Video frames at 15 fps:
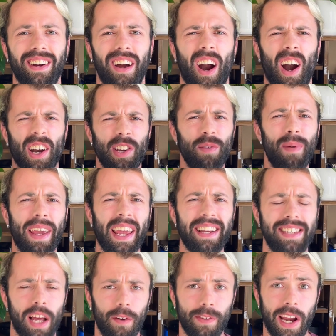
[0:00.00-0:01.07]
Are you making
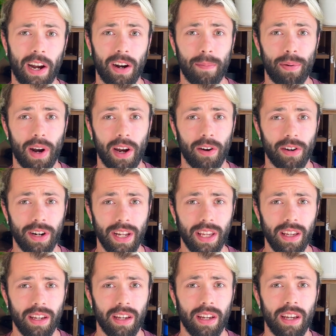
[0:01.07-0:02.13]
self-care a
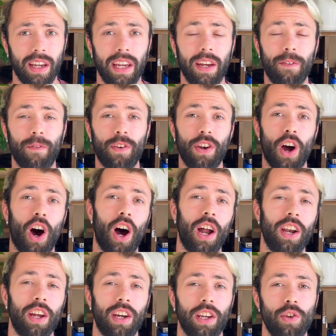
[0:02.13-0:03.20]
priority? If
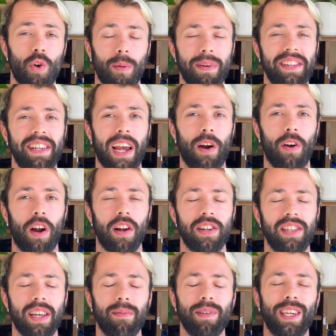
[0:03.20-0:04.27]
not, you are missing out on
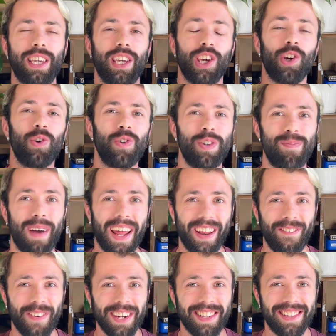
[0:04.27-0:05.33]
some huge
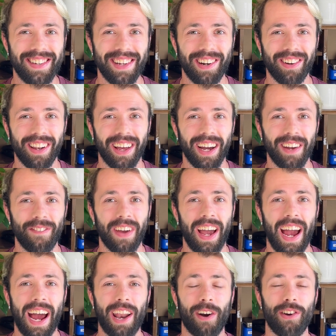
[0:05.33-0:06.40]
benefits to your life
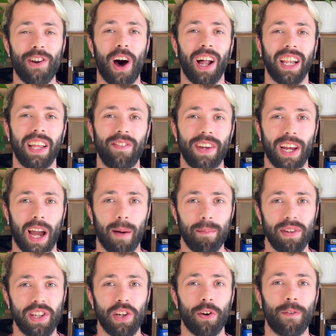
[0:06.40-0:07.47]
and are not living up
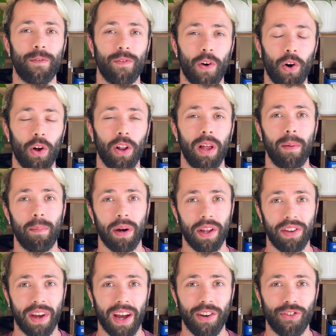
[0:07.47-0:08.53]
to your full
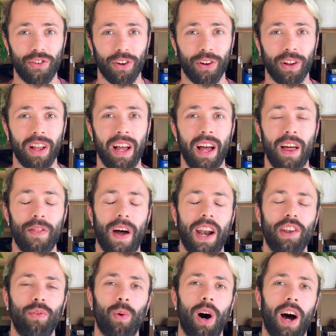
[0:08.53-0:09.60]
potential. That
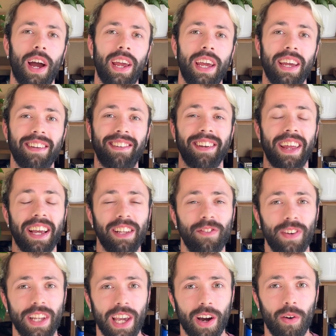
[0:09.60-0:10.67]
is why in today's
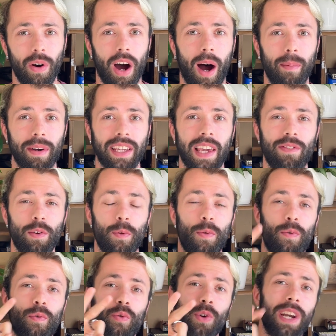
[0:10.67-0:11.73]
video, I'm going to give you
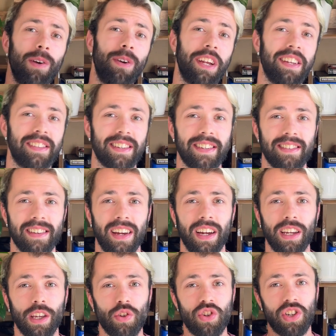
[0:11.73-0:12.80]
3 reasons
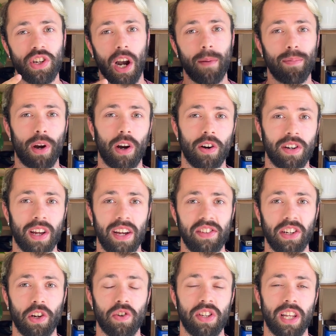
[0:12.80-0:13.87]
you should start
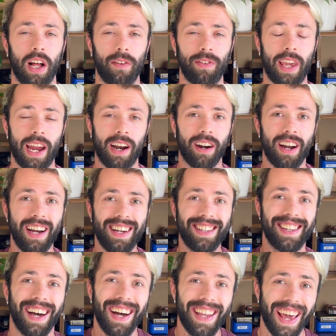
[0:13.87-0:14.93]
prioritizing your self-care
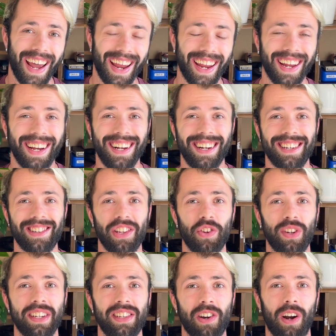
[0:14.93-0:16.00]
today so you
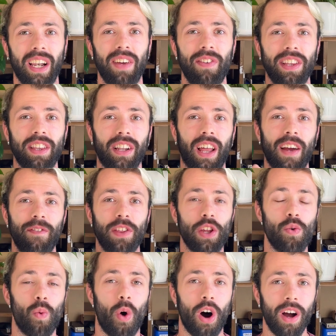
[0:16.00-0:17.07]
can start living the life that
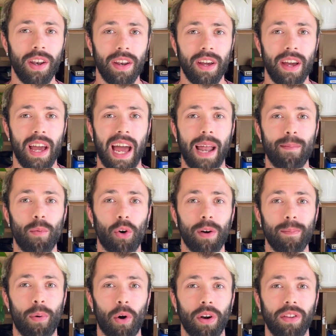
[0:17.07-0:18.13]
you want and, more
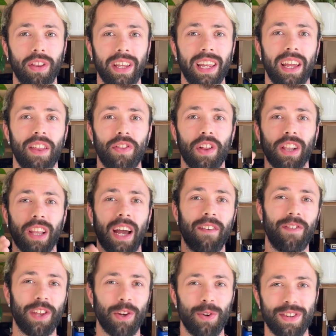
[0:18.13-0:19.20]
importantly, the life
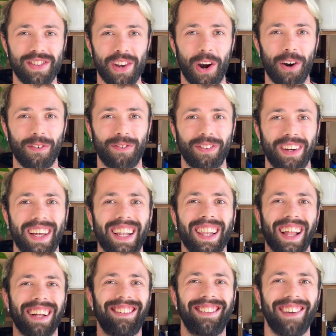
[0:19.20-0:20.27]
that you deserve.
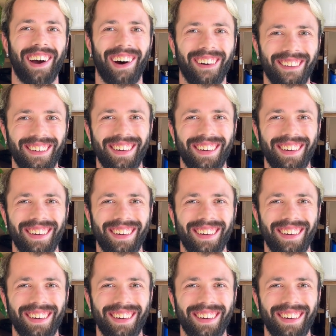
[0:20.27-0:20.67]
Let's go.